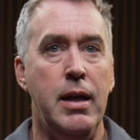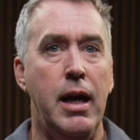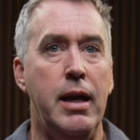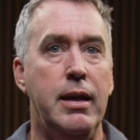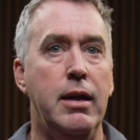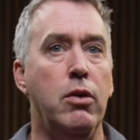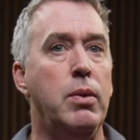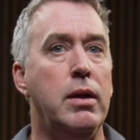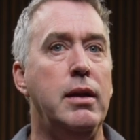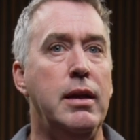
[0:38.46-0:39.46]
And here
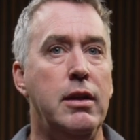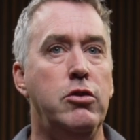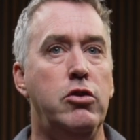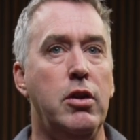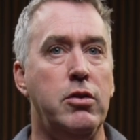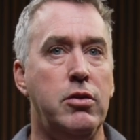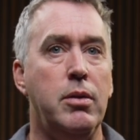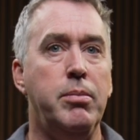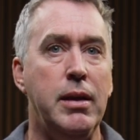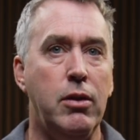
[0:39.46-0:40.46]
really is just
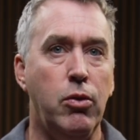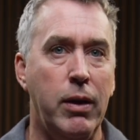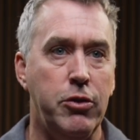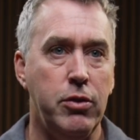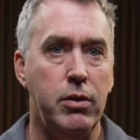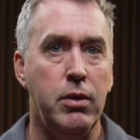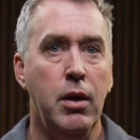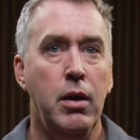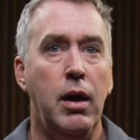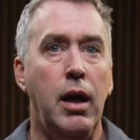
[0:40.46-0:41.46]
the big question.
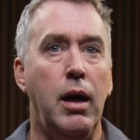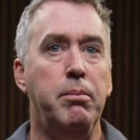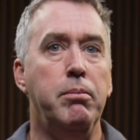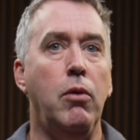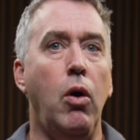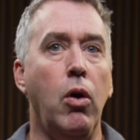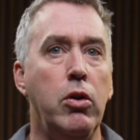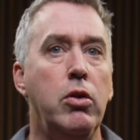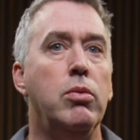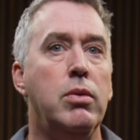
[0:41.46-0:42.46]
Um, are
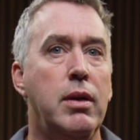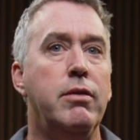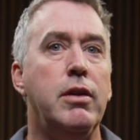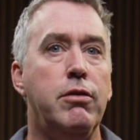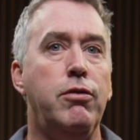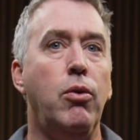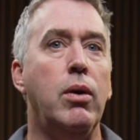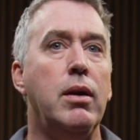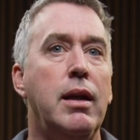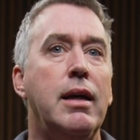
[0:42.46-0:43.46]
you living
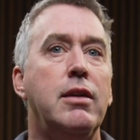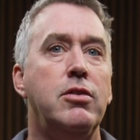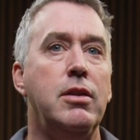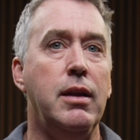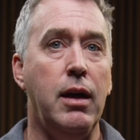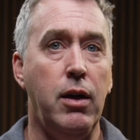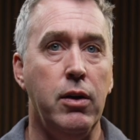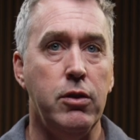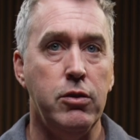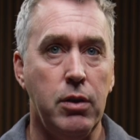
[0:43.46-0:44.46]
for a legacy that
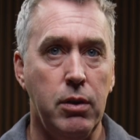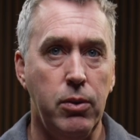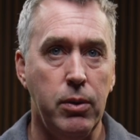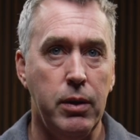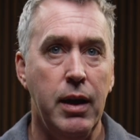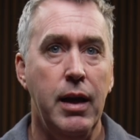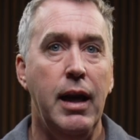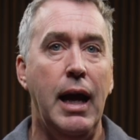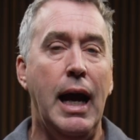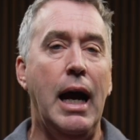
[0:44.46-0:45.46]
honors the Lord?
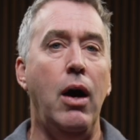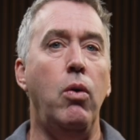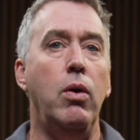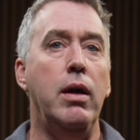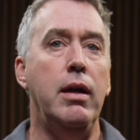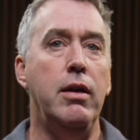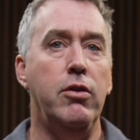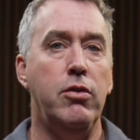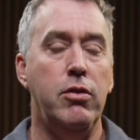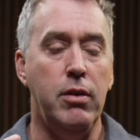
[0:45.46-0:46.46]
How
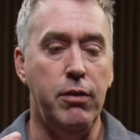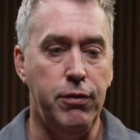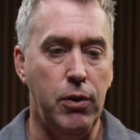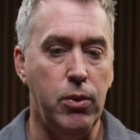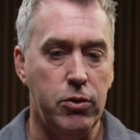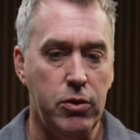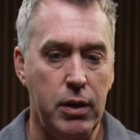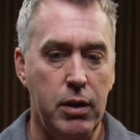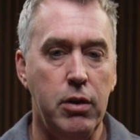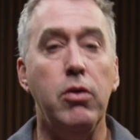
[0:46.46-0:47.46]
is the folks
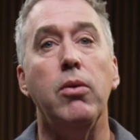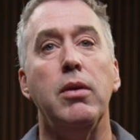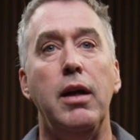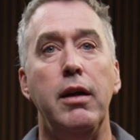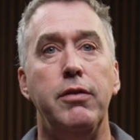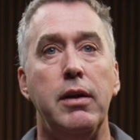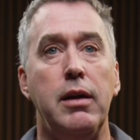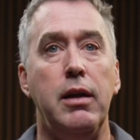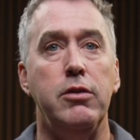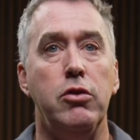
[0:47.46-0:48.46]
in your life that
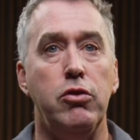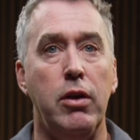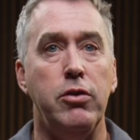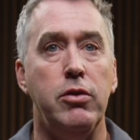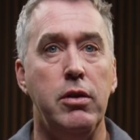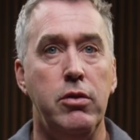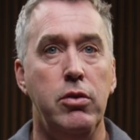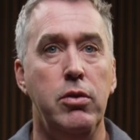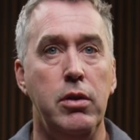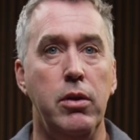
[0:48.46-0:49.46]
God's entrusted
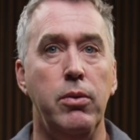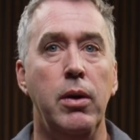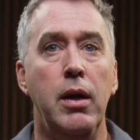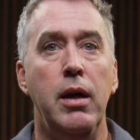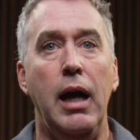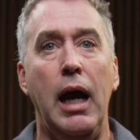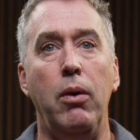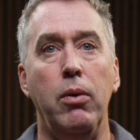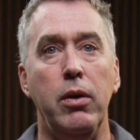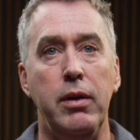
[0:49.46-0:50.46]
to you,
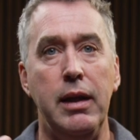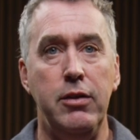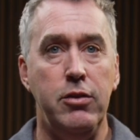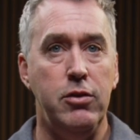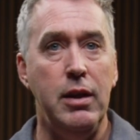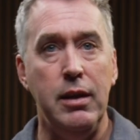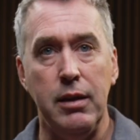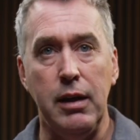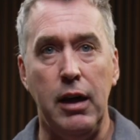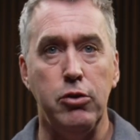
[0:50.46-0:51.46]
how are they seeing
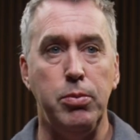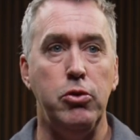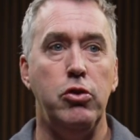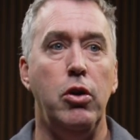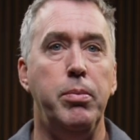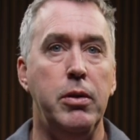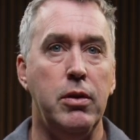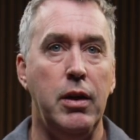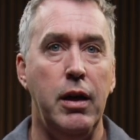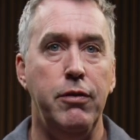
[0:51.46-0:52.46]
the gospel show up in
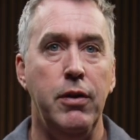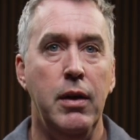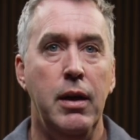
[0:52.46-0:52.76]
your life?